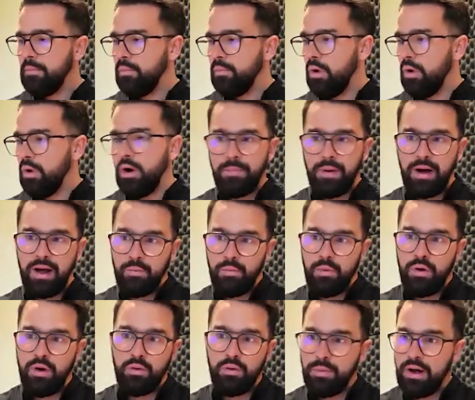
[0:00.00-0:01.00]
What? By
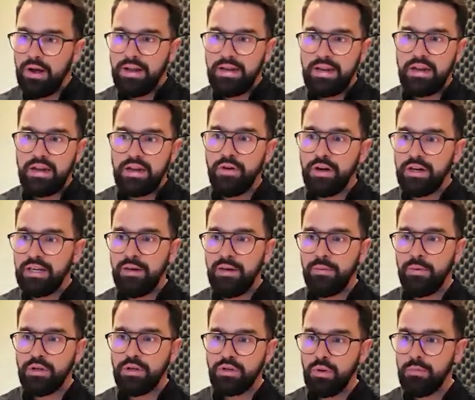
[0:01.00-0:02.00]
identifying
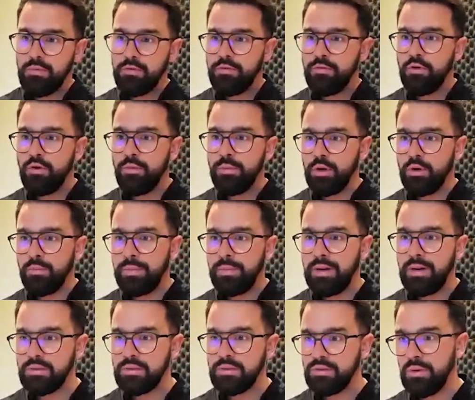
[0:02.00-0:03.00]
keywords that weren't performing or
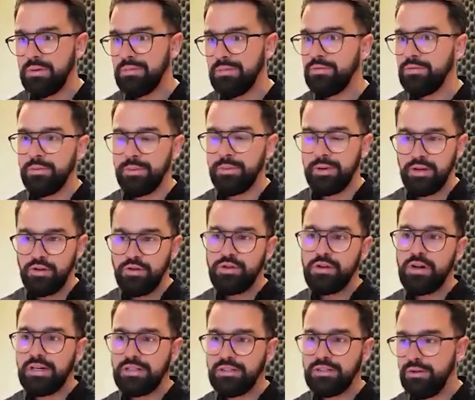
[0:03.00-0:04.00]
placements that weren't performing, you
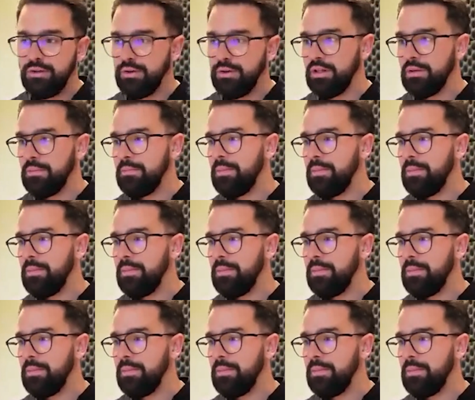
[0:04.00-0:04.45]
start excluding them.